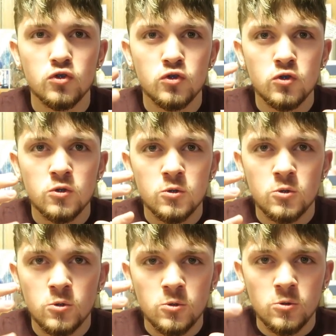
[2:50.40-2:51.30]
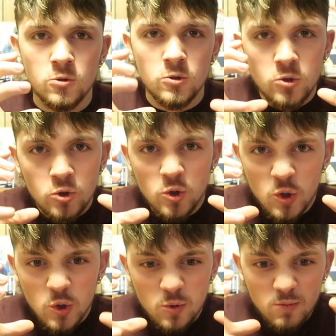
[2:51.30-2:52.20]

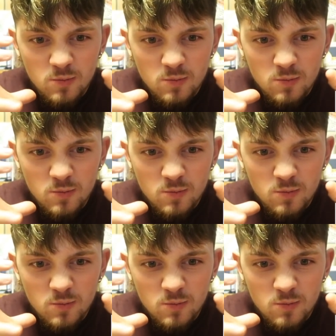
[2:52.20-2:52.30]
No one is speaking in this clip.